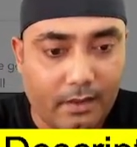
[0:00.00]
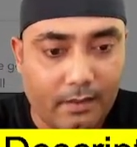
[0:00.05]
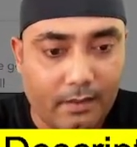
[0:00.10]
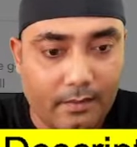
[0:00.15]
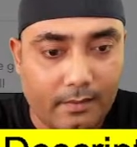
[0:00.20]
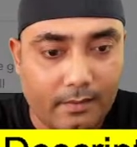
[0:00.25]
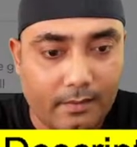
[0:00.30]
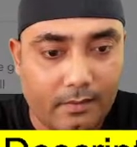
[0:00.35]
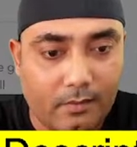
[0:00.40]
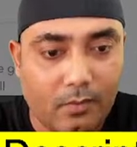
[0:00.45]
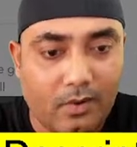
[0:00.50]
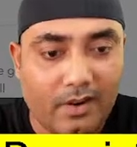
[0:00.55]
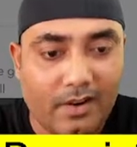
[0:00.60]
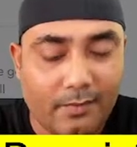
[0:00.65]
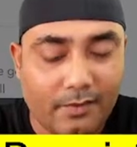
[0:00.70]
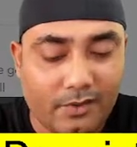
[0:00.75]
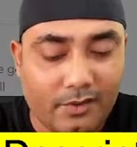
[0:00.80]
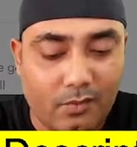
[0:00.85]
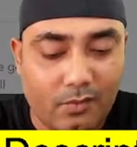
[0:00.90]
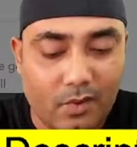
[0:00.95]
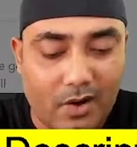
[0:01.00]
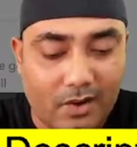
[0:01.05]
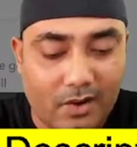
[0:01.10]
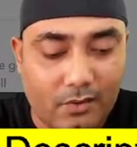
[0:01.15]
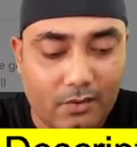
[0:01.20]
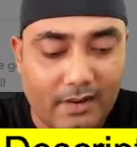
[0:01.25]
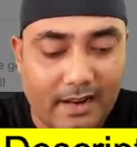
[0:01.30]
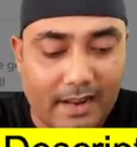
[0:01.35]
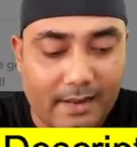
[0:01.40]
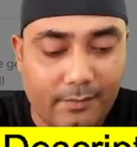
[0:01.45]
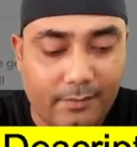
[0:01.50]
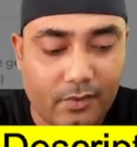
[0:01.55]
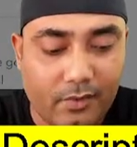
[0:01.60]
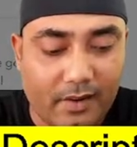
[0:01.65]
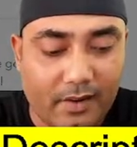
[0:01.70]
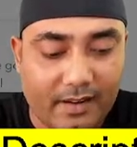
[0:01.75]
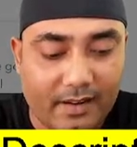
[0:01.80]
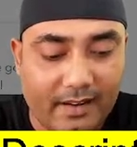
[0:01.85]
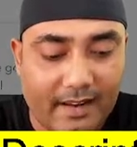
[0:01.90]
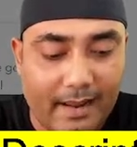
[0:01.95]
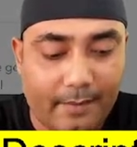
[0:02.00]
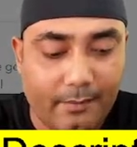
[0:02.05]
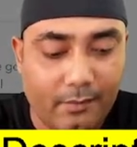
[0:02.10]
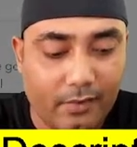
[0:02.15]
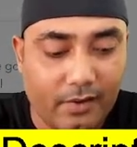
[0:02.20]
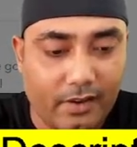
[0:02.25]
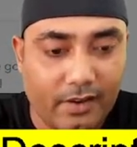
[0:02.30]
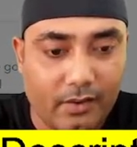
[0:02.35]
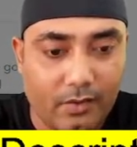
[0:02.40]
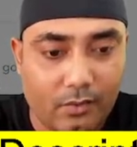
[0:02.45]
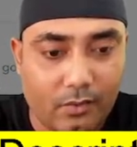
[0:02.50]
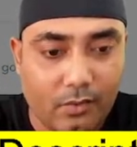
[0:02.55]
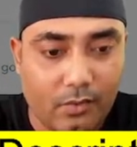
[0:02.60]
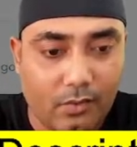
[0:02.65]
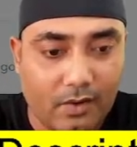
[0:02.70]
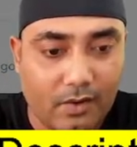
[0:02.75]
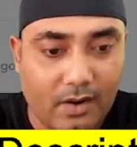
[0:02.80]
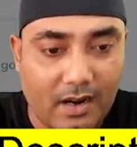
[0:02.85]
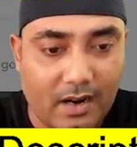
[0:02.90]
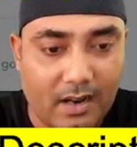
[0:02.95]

whatever you want to type, you can type. Okay, Quora,